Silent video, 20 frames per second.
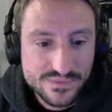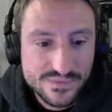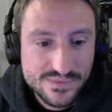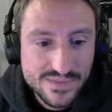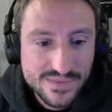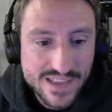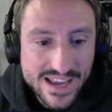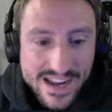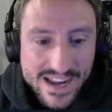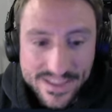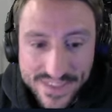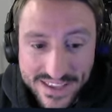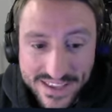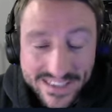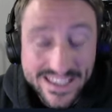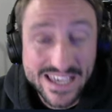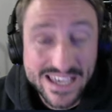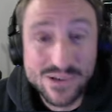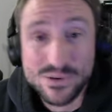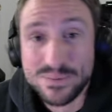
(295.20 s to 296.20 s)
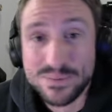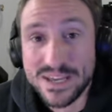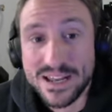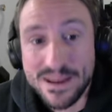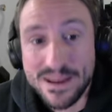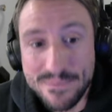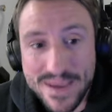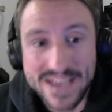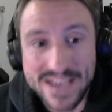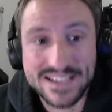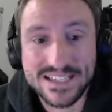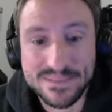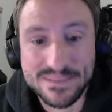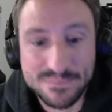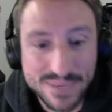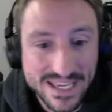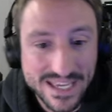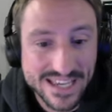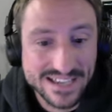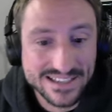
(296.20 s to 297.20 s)
And I think he would be an amazing
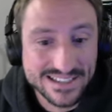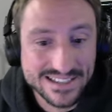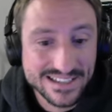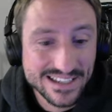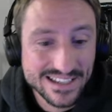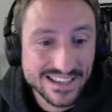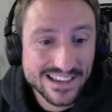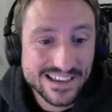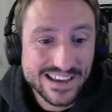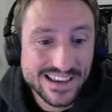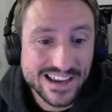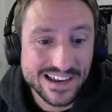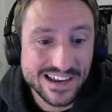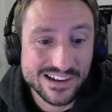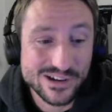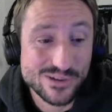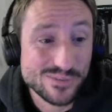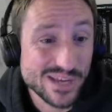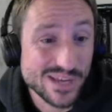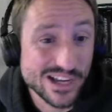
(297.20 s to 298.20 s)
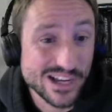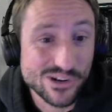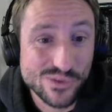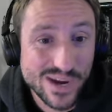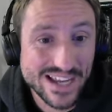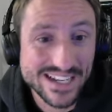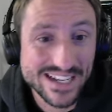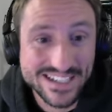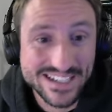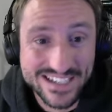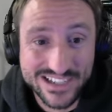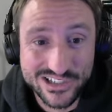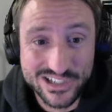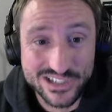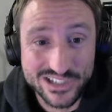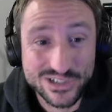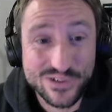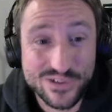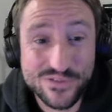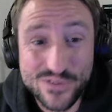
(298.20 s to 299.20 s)
piece and it'll be a great
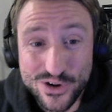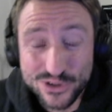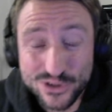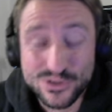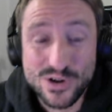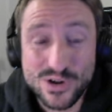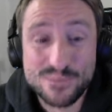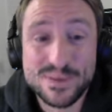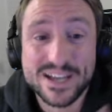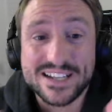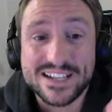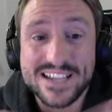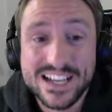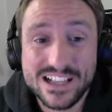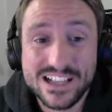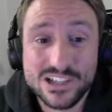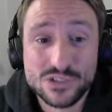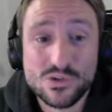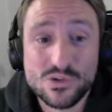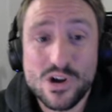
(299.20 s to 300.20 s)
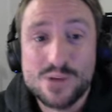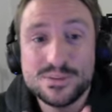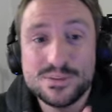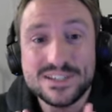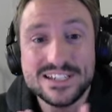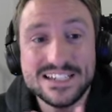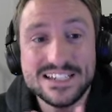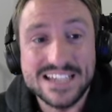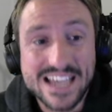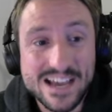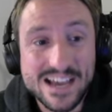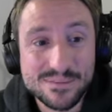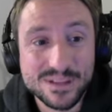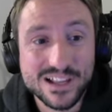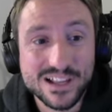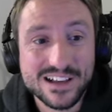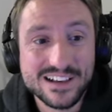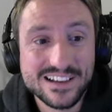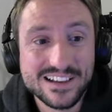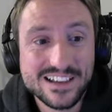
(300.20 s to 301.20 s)
addition. So first round pick, Nicholas
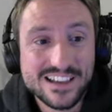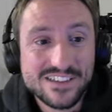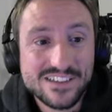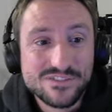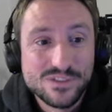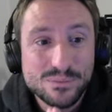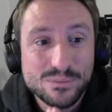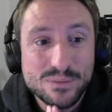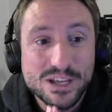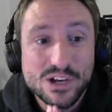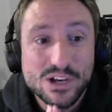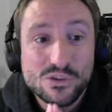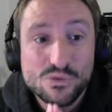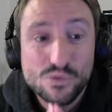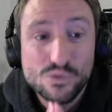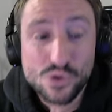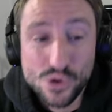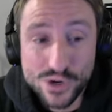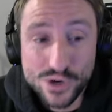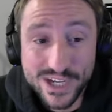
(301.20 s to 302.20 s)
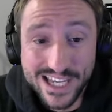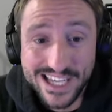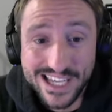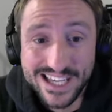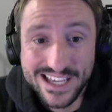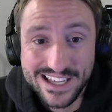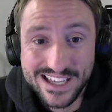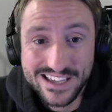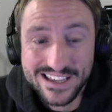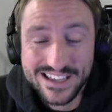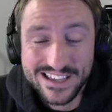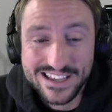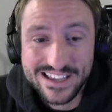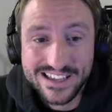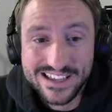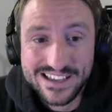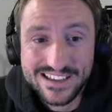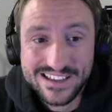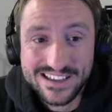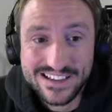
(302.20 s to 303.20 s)
Robertson-Niemela for McGroarty.
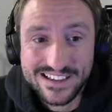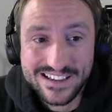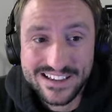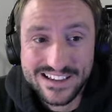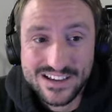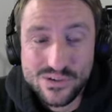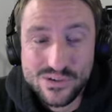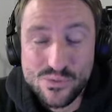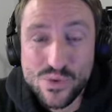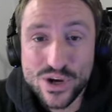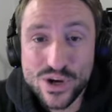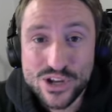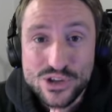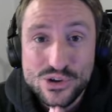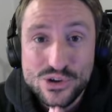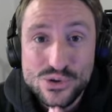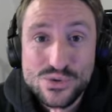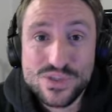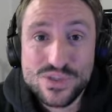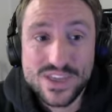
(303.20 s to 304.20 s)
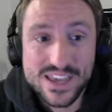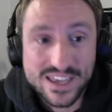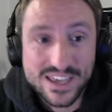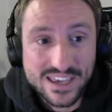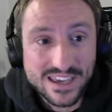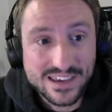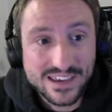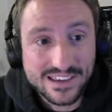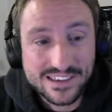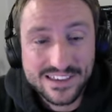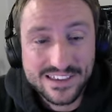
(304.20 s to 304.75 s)
What are you thinking?